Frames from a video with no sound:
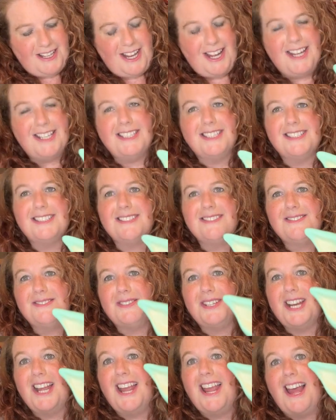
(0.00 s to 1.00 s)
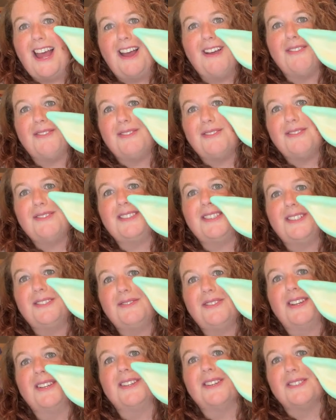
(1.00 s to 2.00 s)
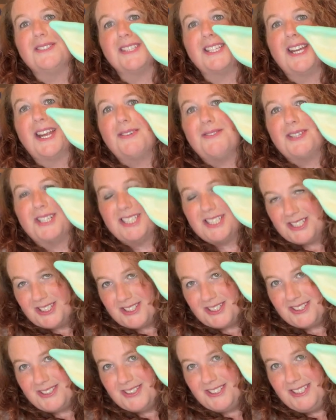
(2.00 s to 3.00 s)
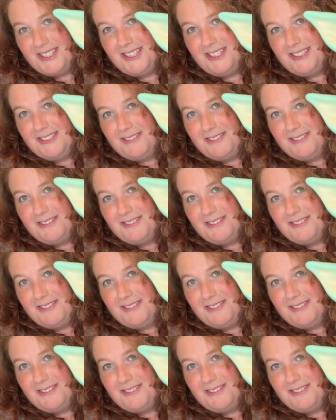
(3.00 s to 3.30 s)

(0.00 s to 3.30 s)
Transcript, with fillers: I just, when I have the Funkos that I want to show you.